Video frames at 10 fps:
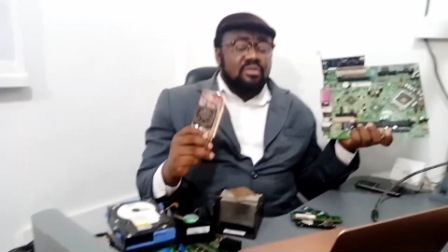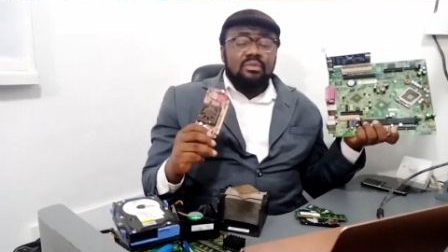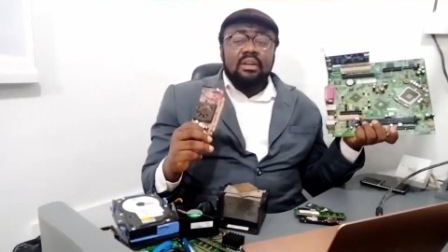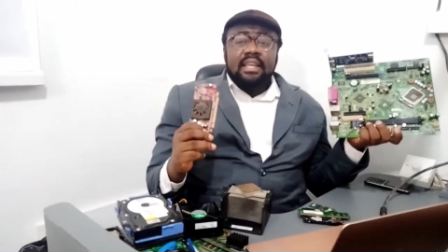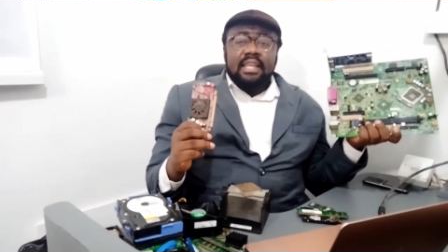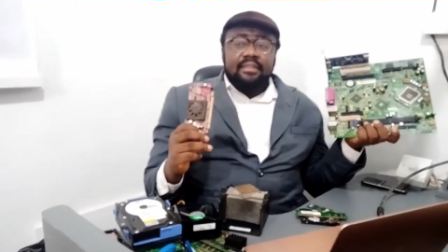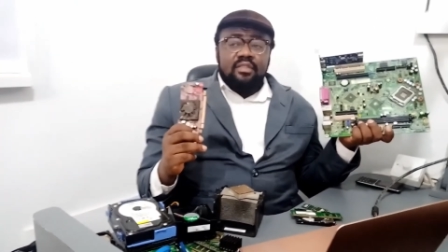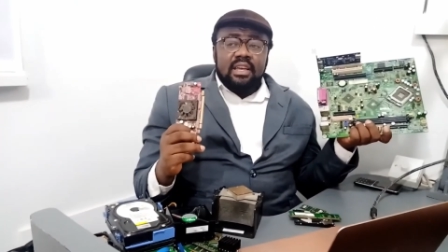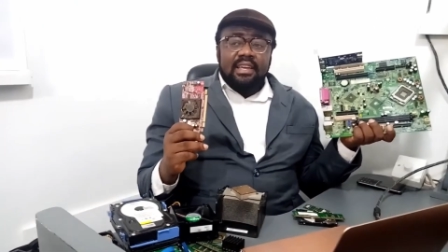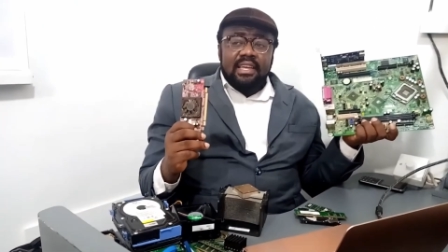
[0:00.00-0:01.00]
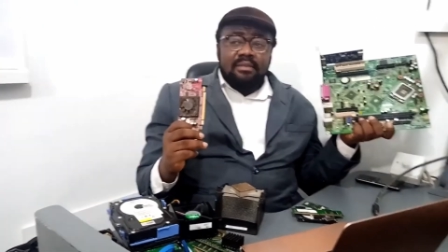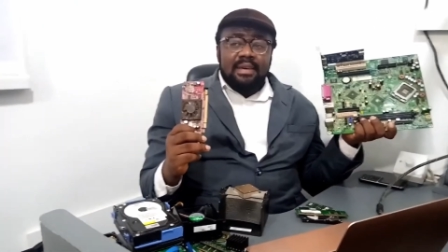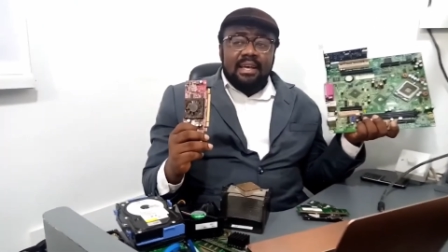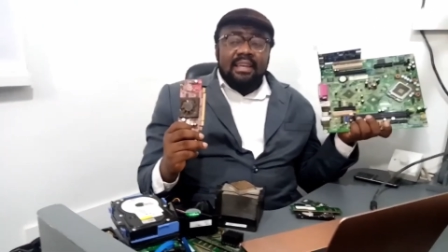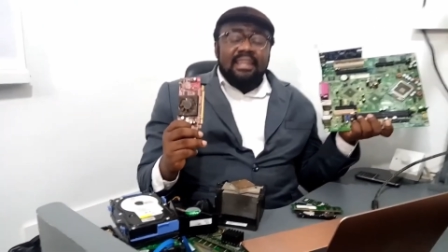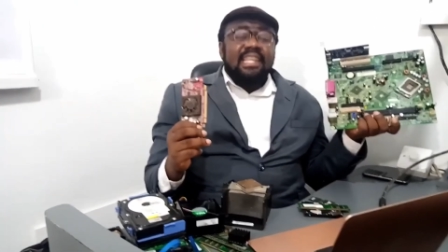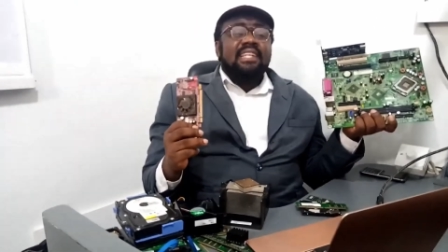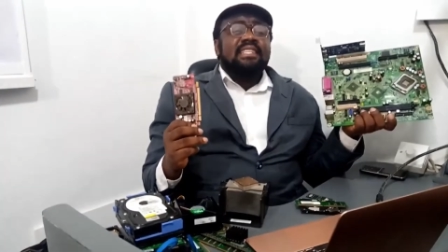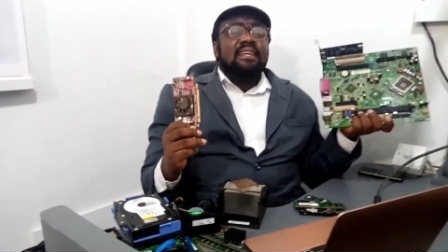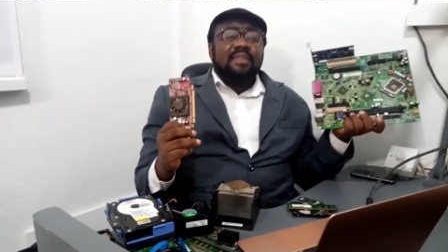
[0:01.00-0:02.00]
two, if you're a gamer, there
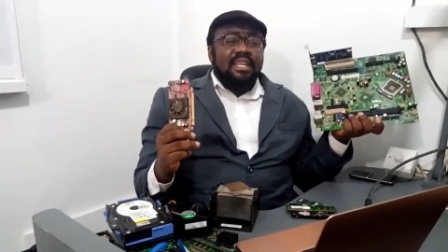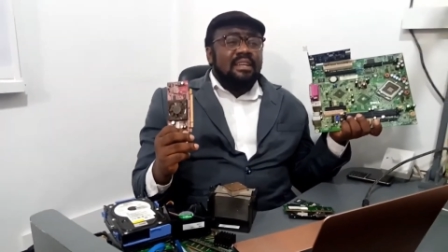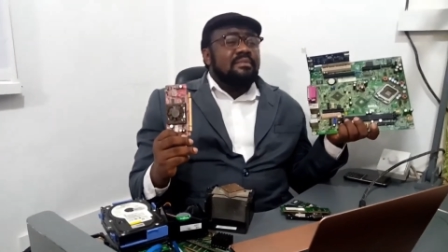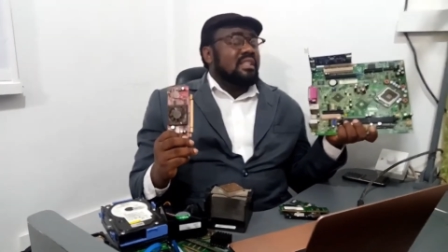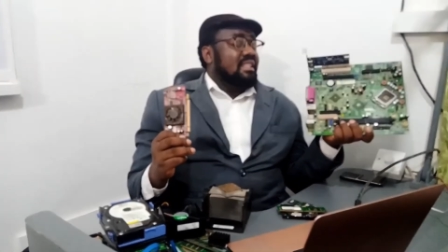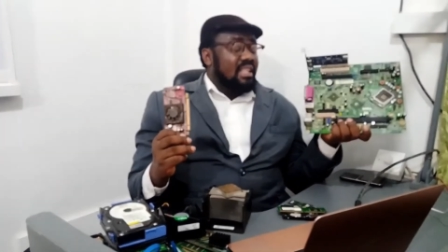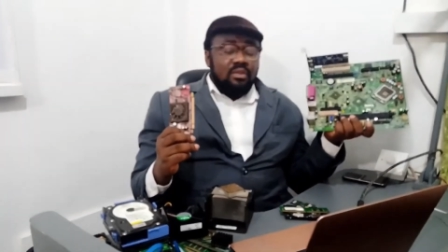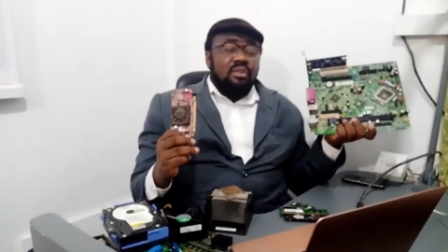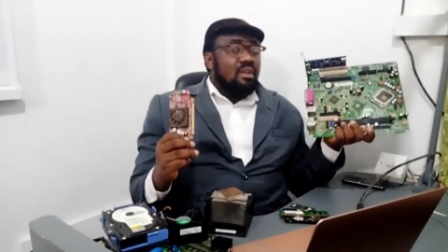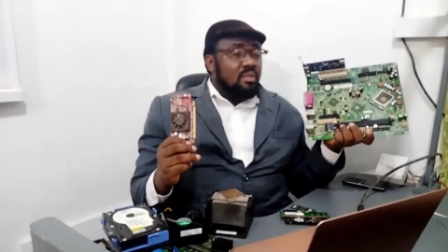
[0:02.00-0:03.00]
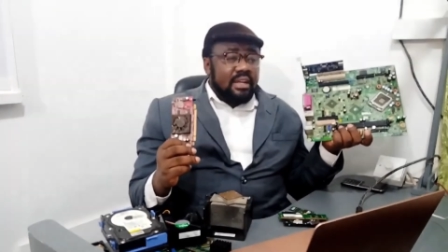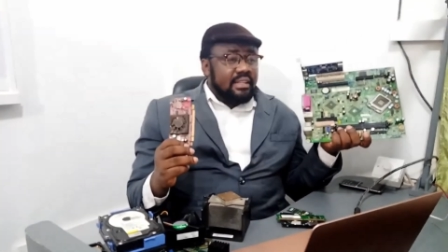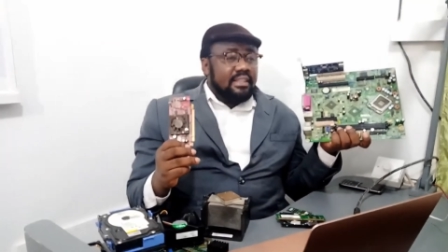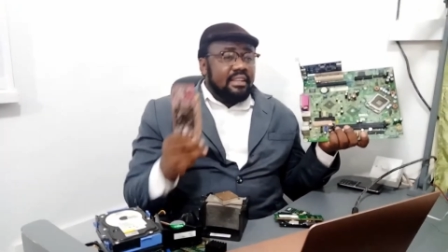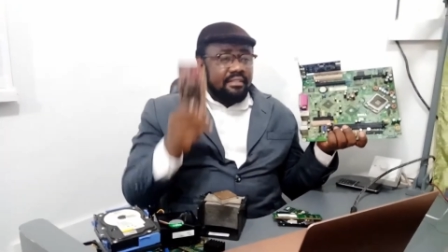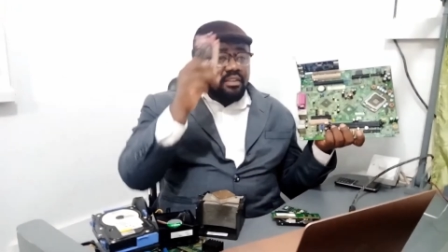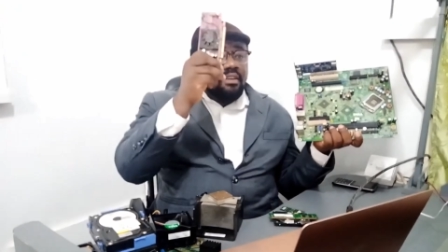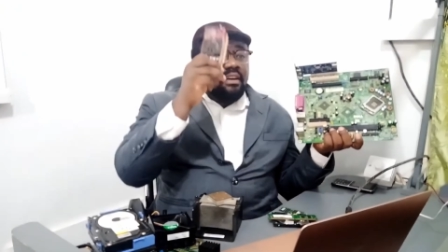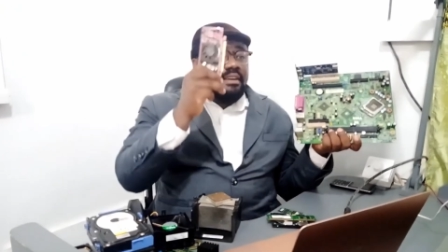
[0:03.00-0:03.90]
are some games they will not work if you don't